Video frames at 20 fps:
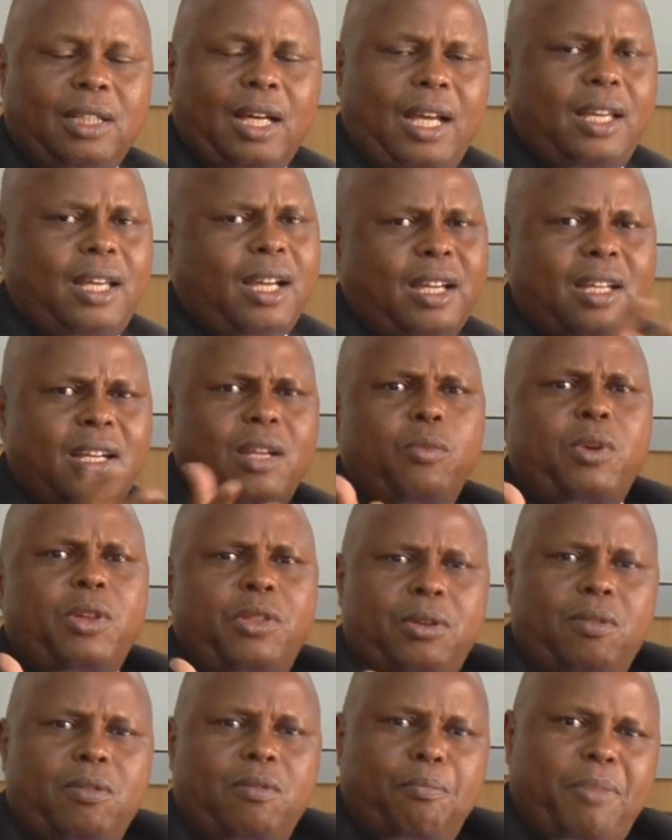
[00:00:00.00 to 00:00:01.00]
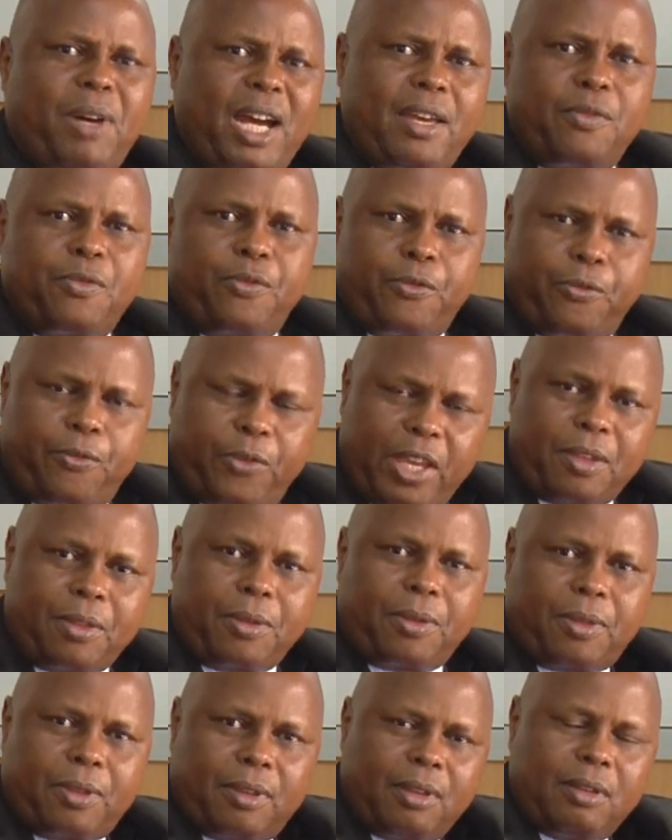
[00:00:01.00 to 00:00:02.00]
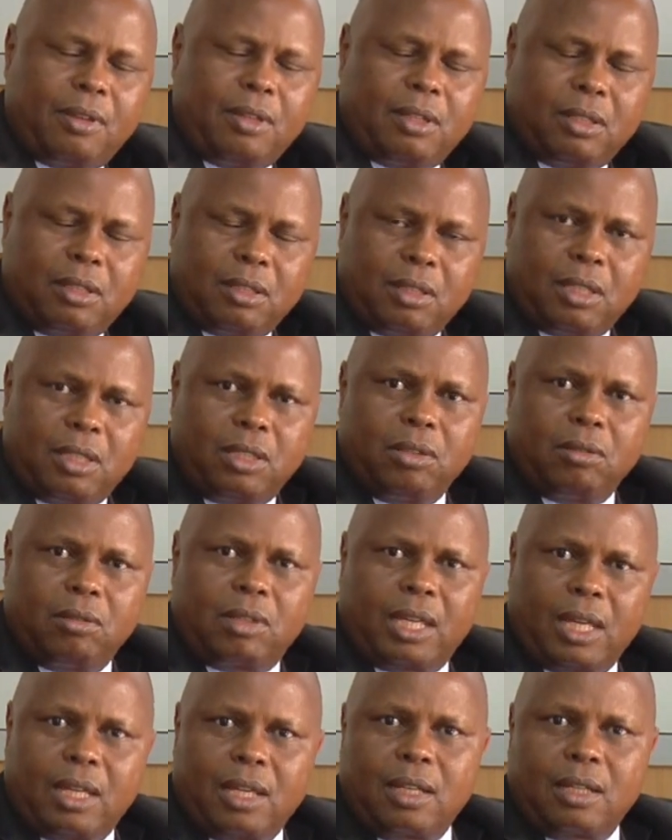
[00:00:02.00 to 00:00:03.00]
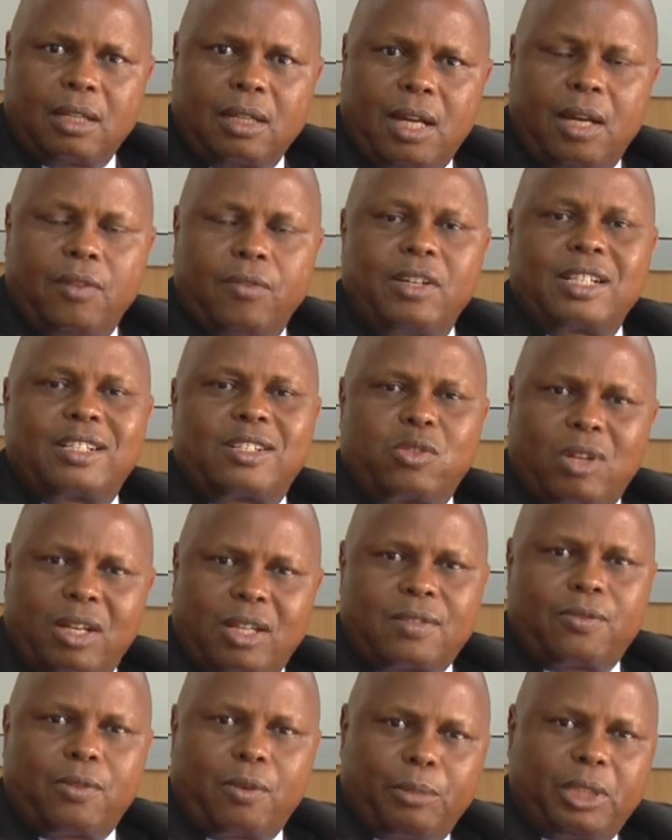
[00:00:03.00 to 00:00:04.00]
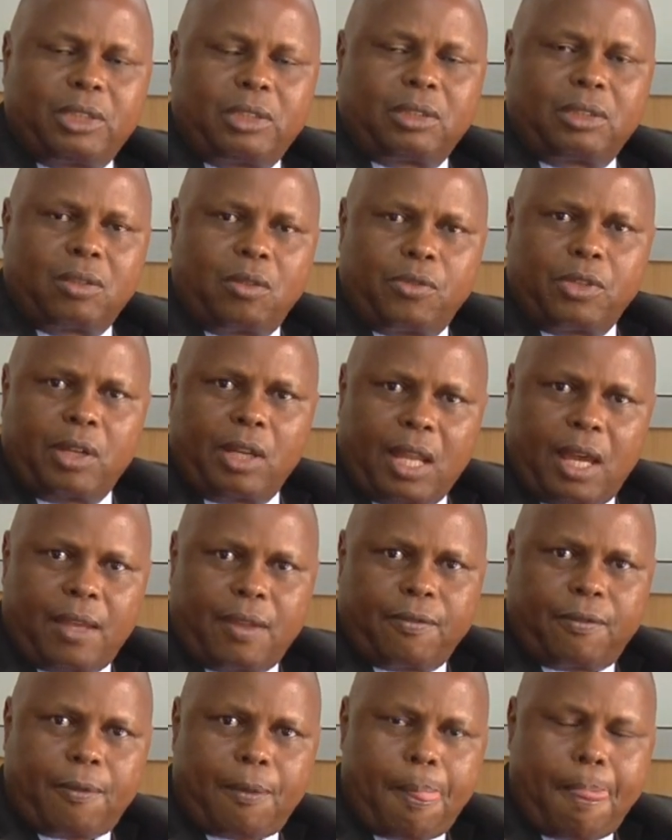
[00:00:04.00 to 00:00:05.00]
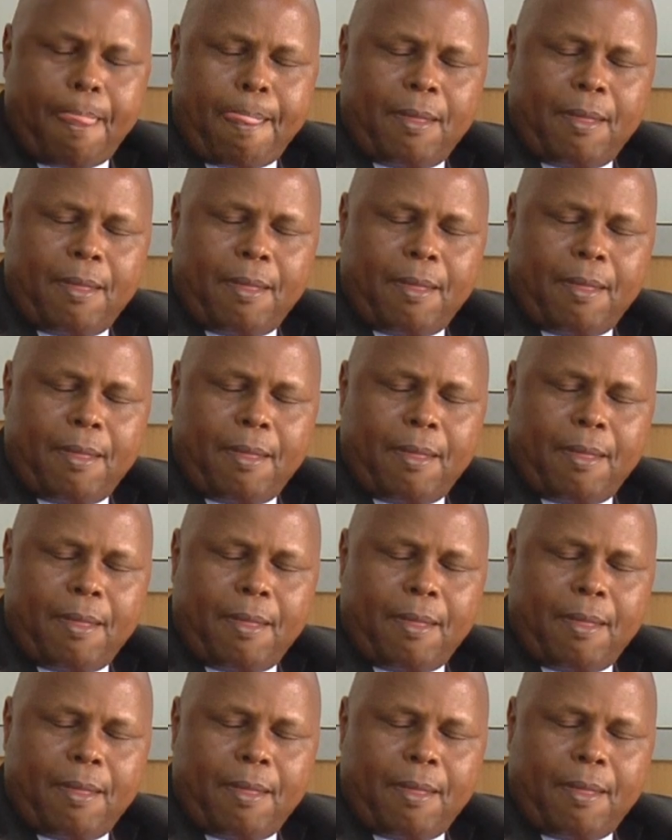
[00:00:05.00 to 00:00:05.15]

I agree with you by faith that you can have a transformation of your life.